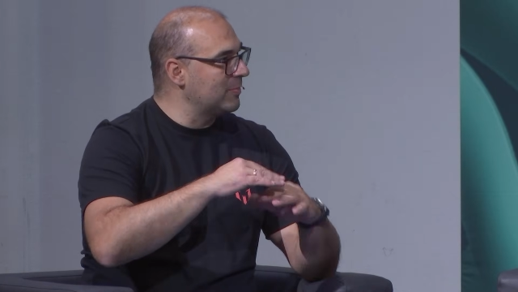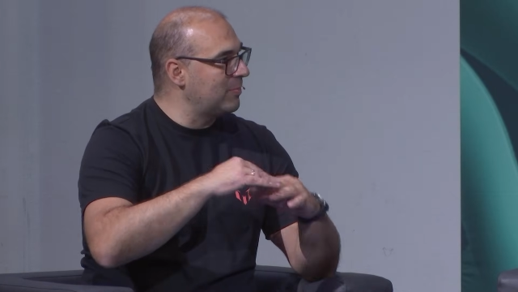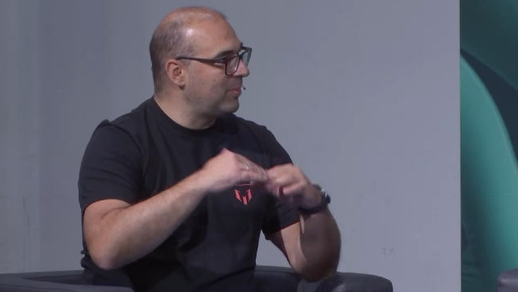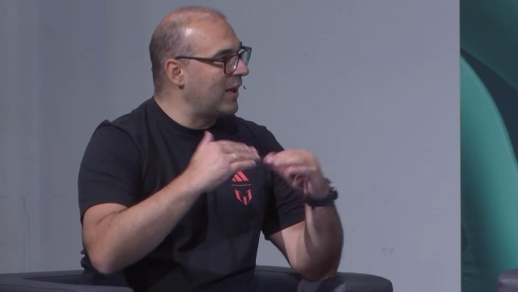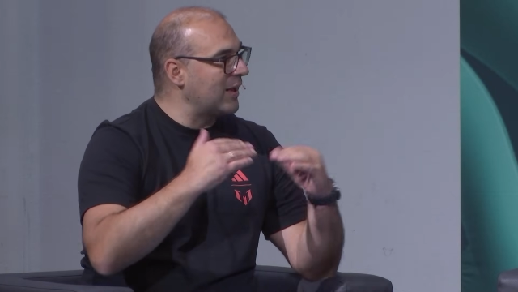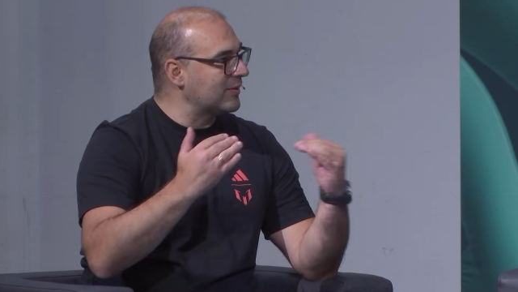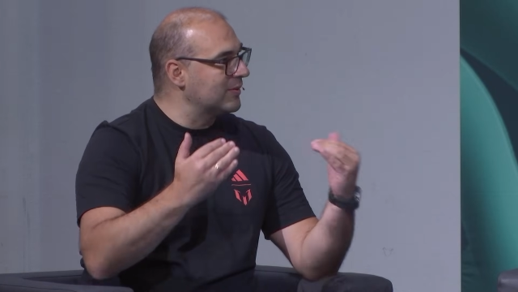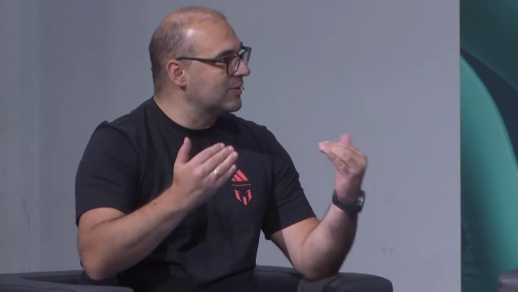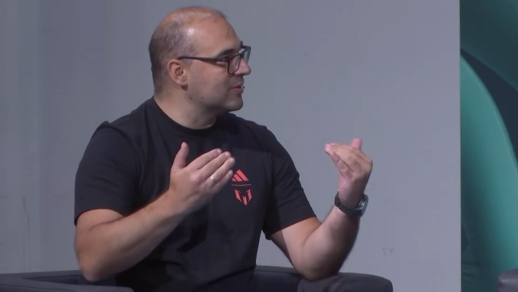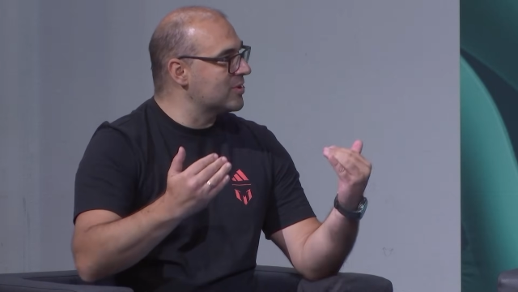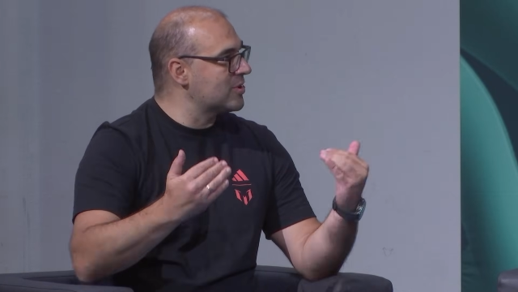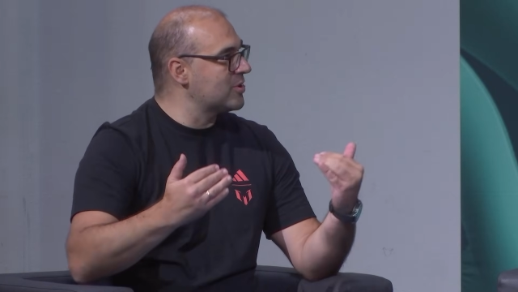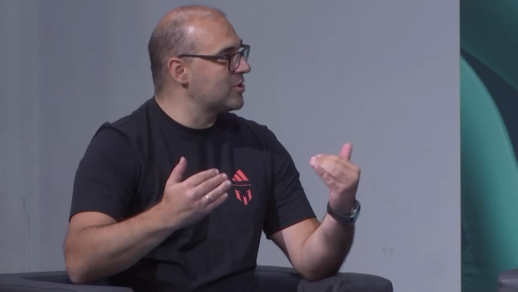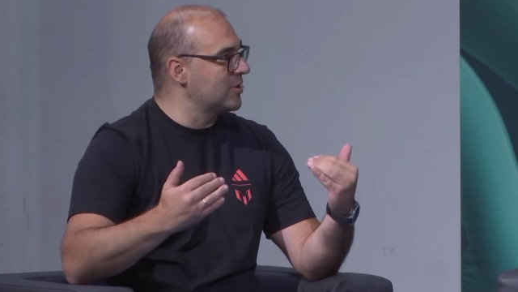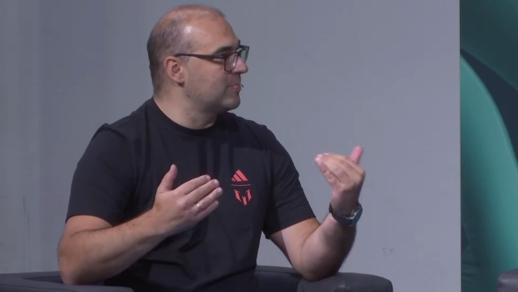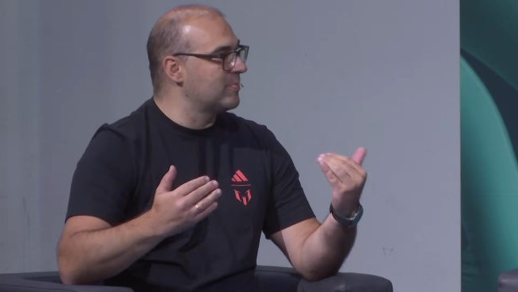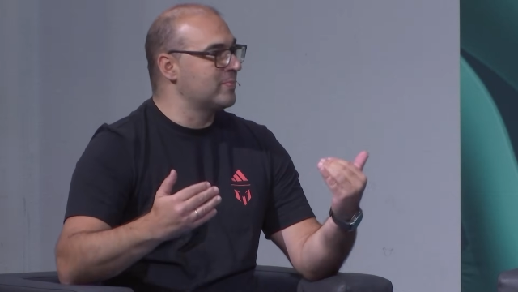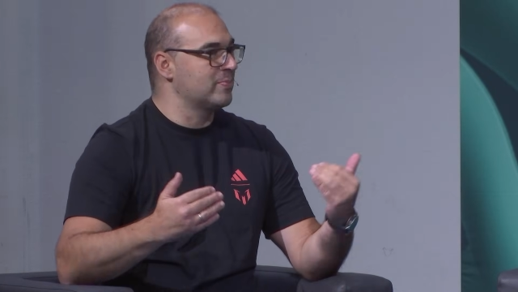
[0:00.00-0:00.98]

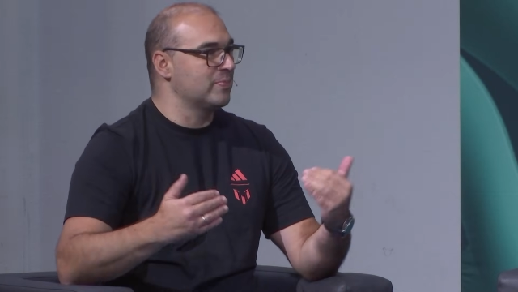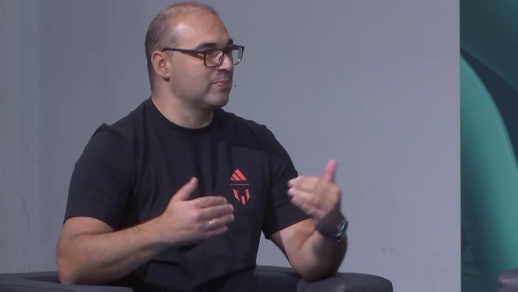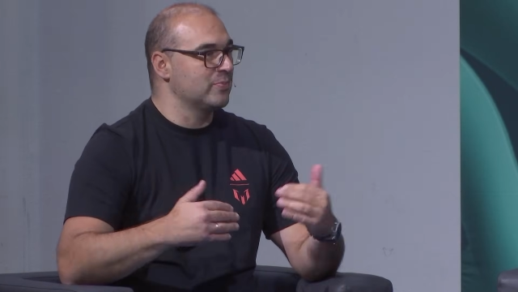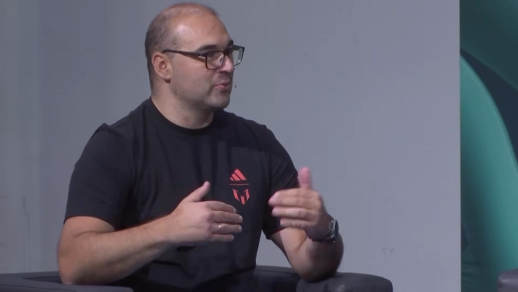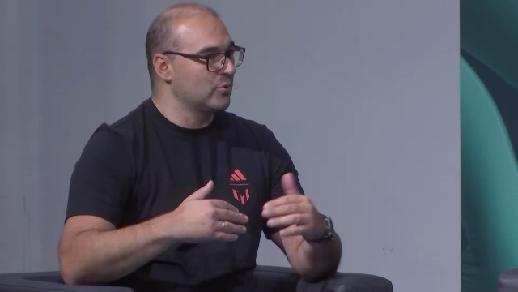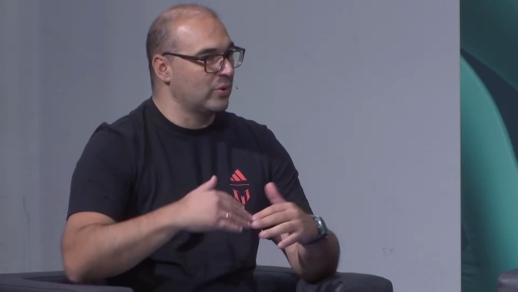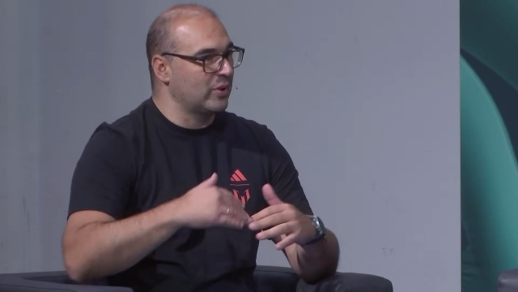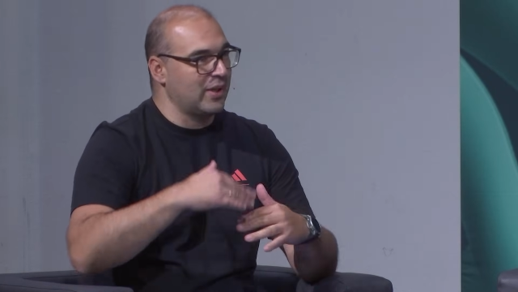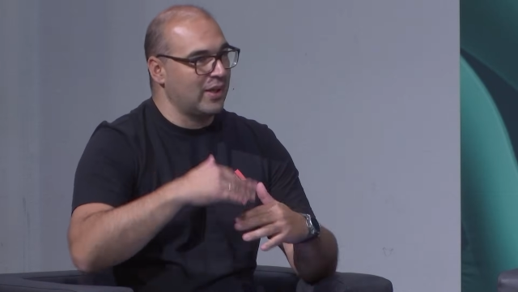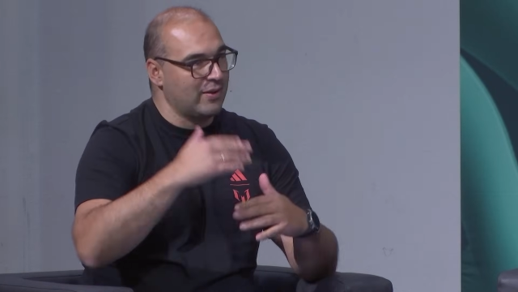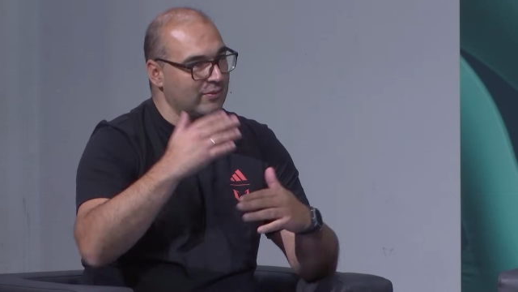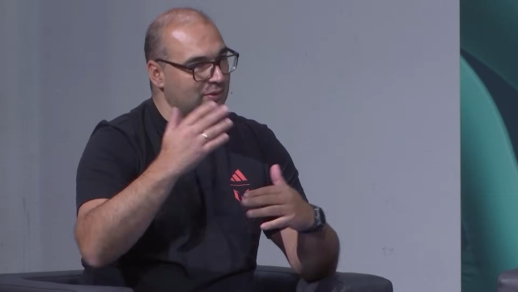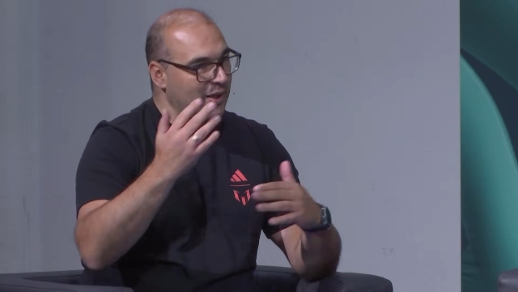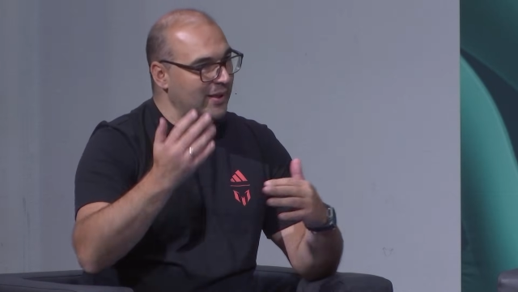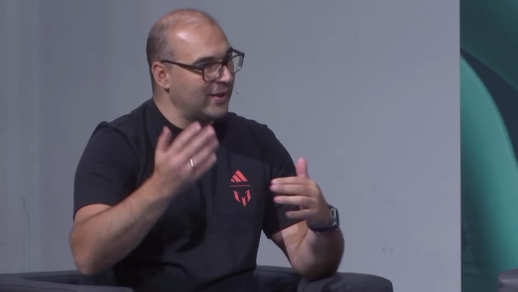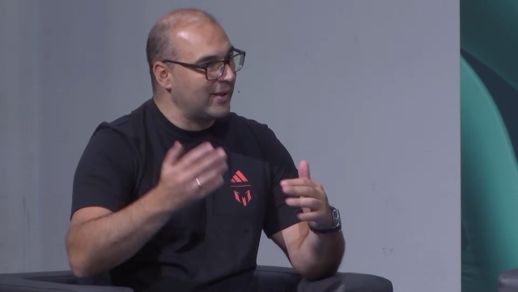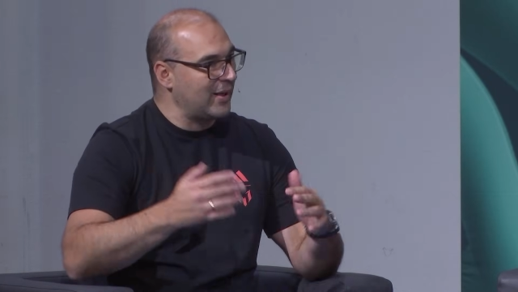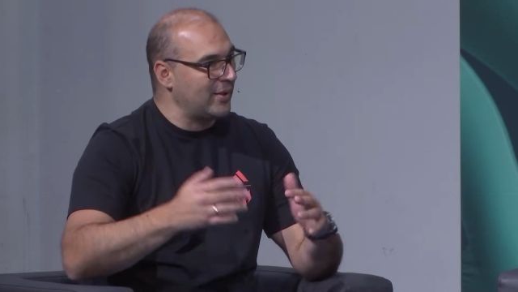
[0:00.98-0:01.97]
partnership to have
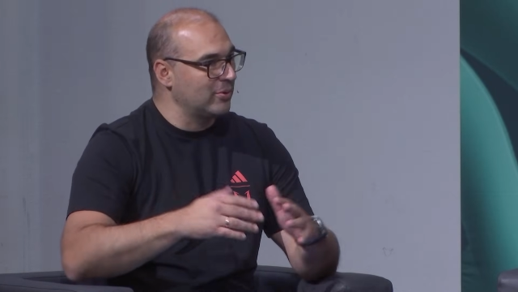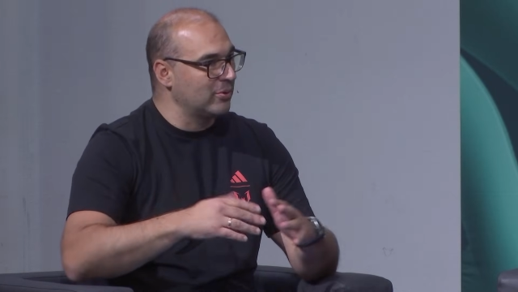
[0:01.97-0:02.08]
I don't